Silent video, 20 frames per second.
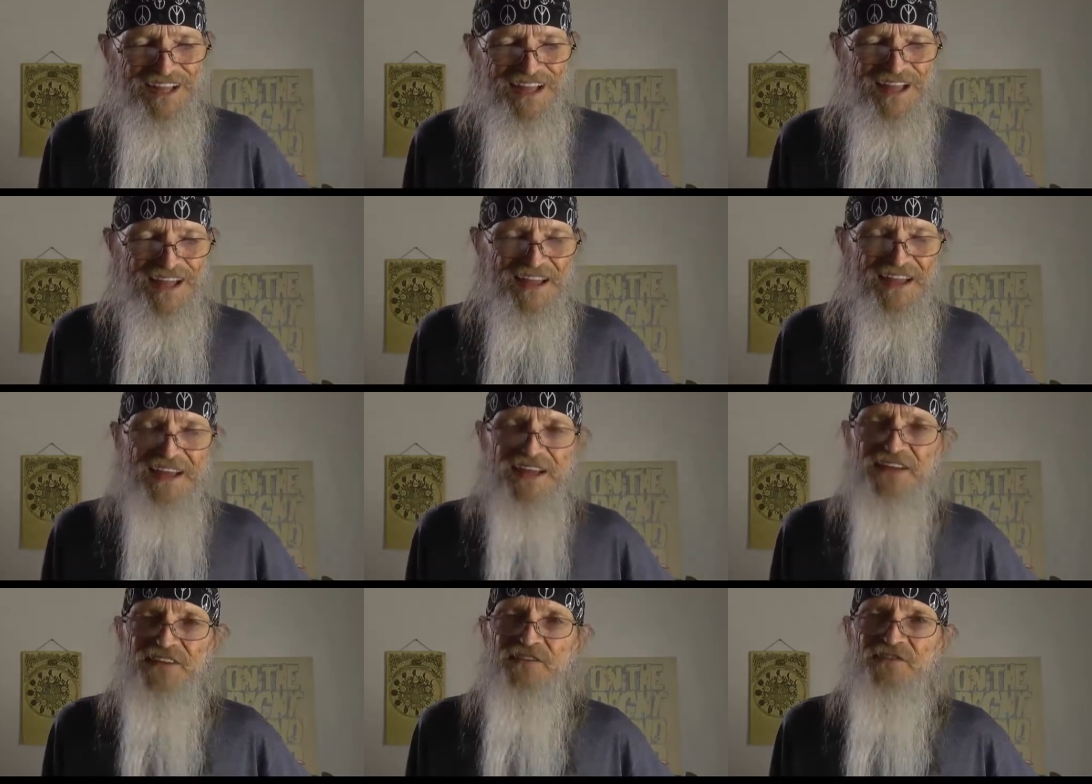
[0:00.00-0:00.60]

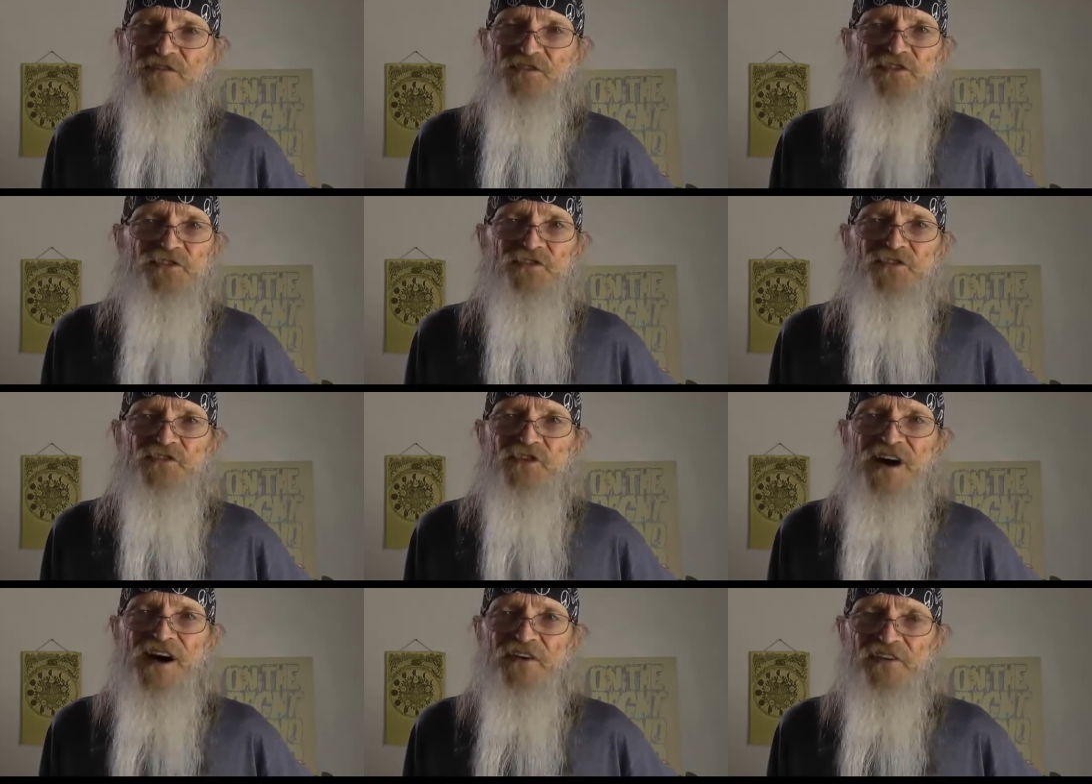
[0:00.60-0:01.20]
and
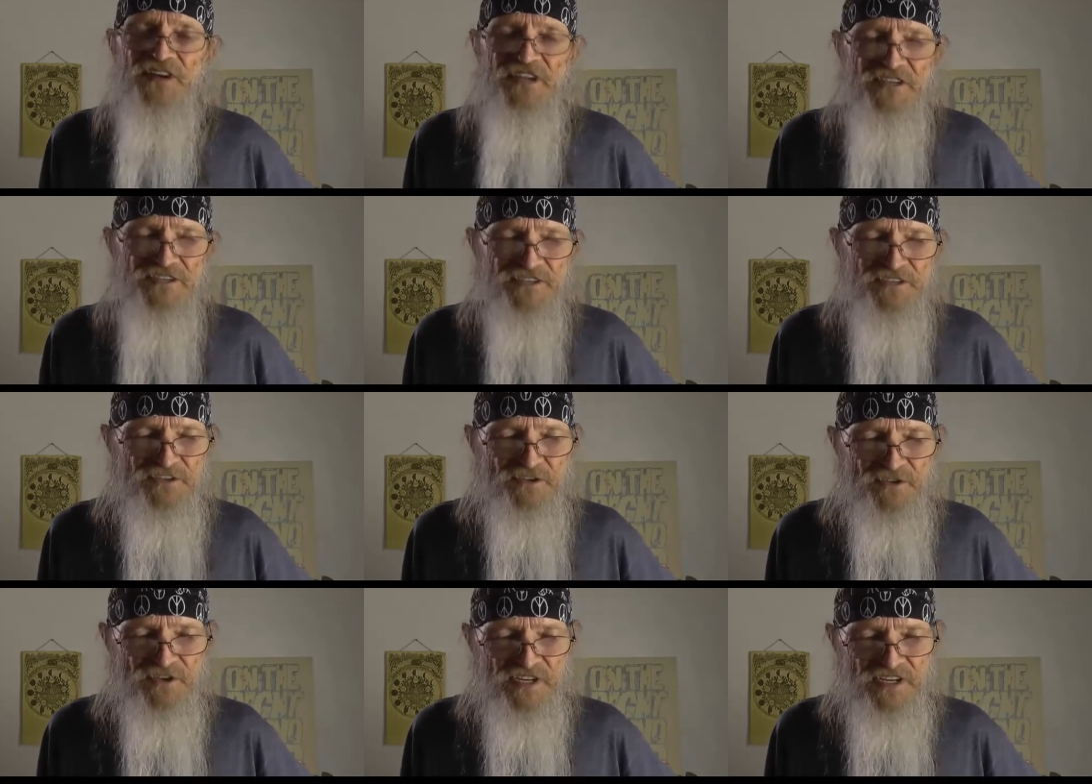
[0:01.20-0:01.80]
throughout
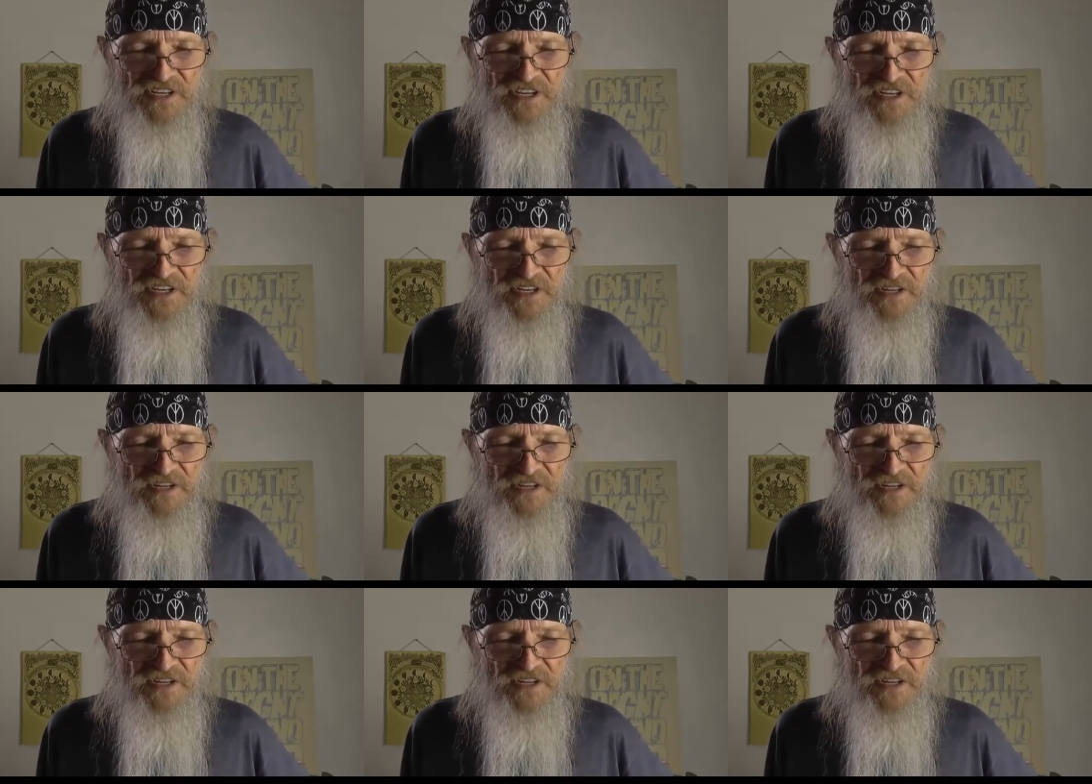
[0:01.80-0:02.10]
history.